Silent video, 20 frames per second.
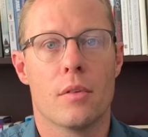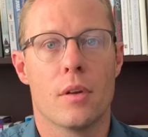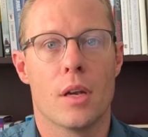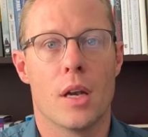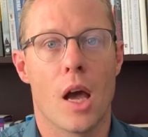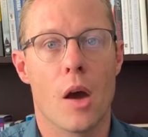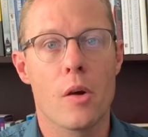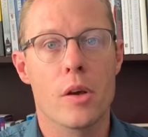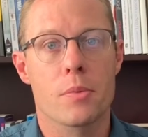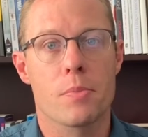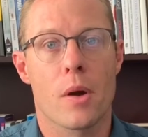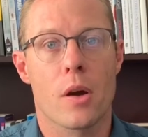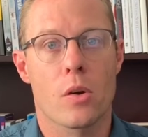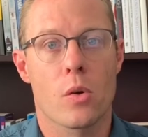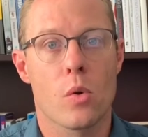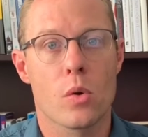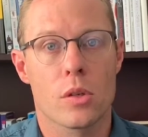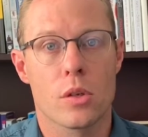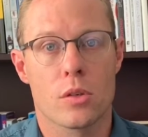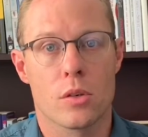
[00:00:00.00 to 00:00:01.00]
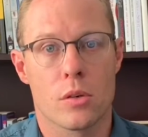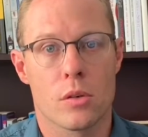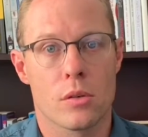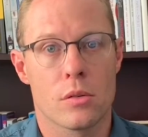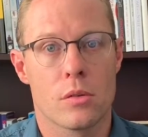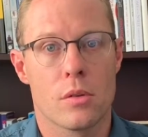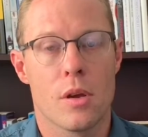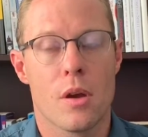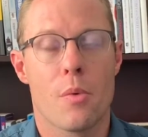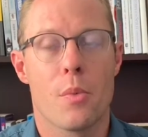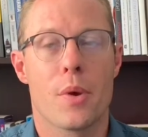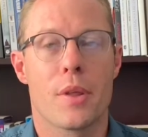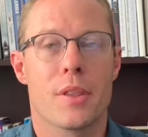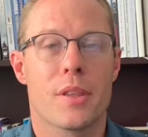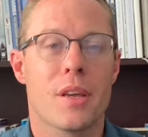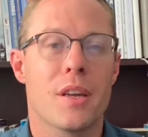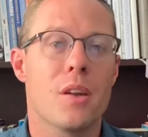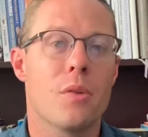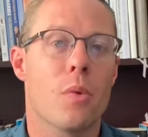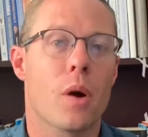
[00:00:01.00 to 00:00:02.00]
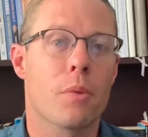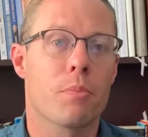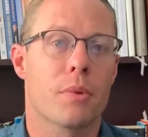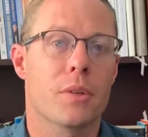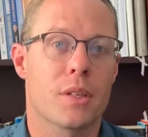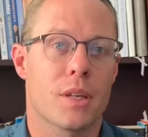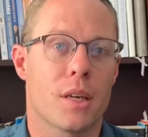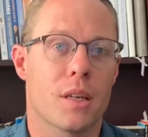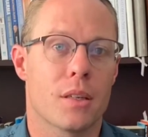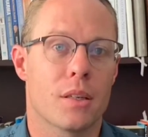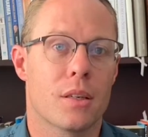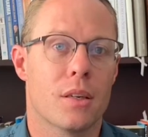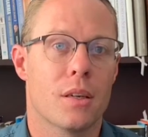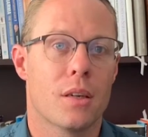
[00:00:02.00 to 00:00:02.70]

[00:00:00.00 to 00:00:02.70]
lowers my cortisol by 31%,